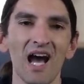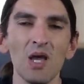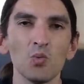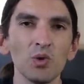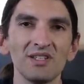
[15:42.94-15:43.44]

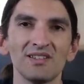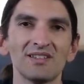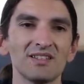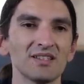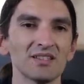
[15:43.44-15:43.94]
I
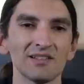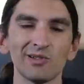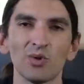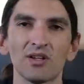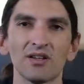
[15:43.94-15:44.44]
wouldn't
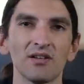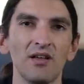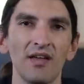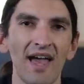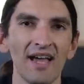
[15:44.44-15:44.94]
look
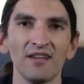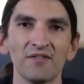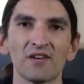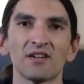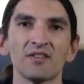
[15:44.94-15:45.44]
any
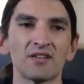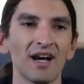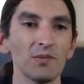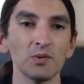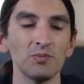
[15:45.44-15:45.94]
further.
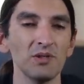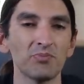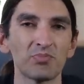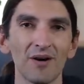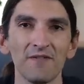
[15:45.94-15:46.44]
I would be
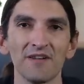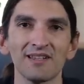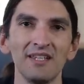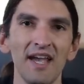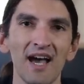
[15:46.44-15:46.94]

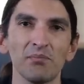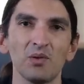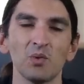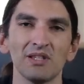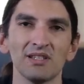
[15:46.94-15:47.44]
perfectly
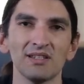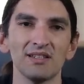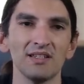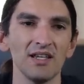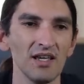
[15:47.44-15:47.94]
happy with
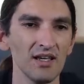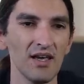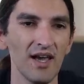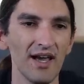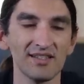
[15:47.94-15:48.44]
it.
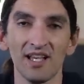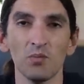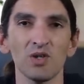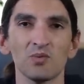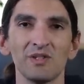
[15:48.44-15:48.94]
As I
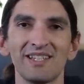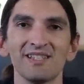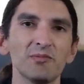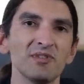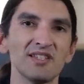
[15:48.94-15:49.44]
was with
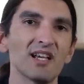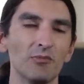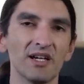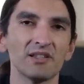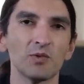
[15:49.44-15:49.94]
S M S L,
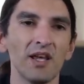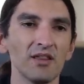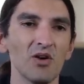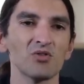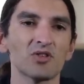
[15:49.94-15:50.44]
by the way,
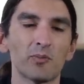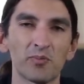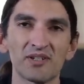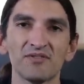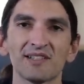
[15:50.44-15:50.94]
those are
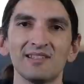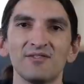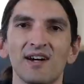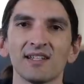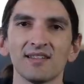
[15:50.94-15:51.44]
perfectly
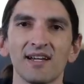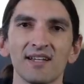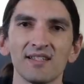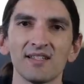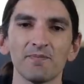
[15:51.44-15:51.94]
fine D A
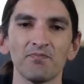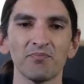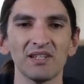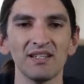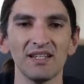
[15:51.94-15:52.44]
Cs.
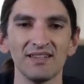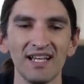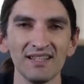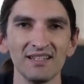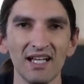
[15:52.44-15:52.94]
But at
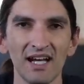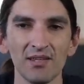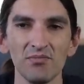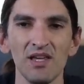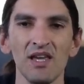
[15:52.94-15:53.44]
that
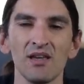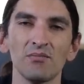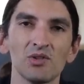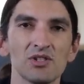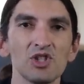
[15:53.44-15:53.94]
time,
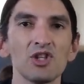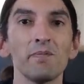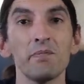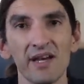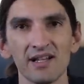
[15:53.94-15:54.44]
Musician
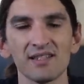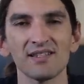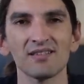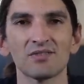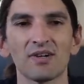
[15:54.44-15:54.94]

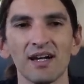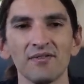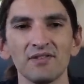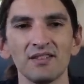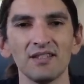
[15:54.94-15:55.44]
Pegasus
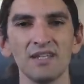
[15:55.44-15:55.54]
arrived.